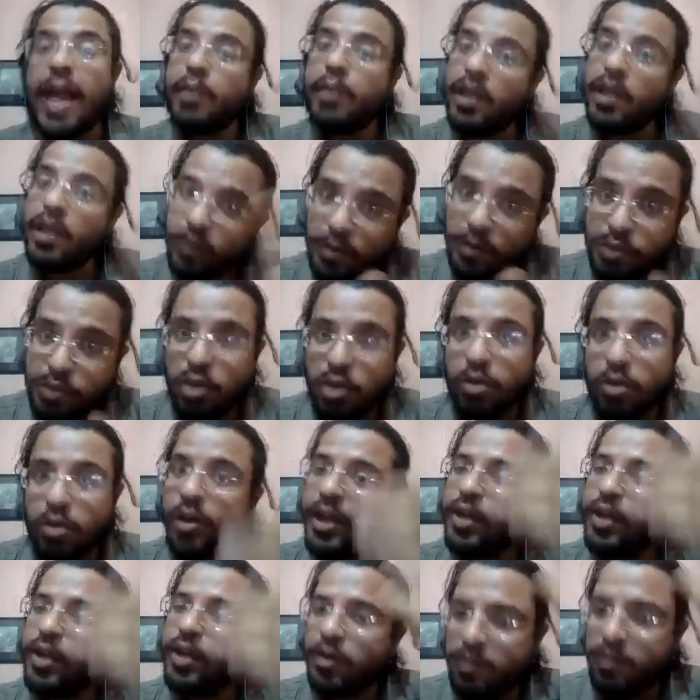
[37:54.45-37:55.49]
Apart from
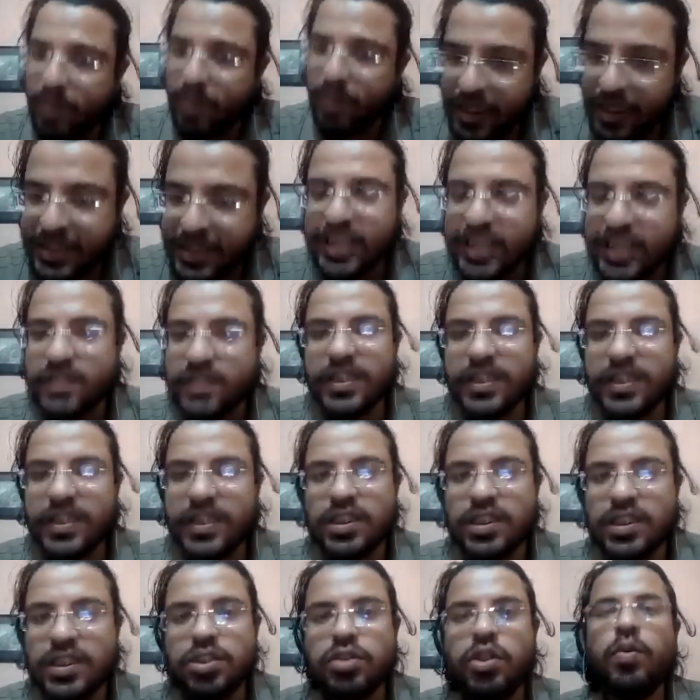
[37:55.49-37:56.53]
Shonku, he wrote many science
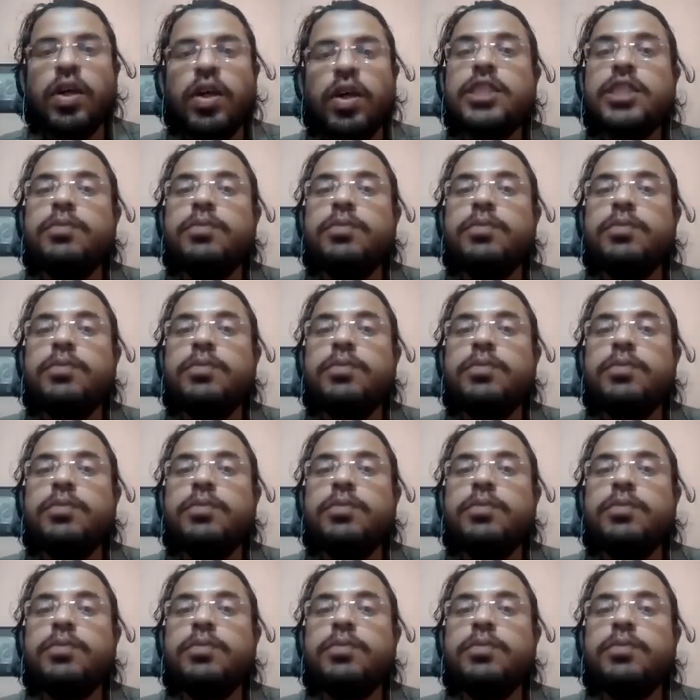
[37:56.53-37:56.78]
fiction stories.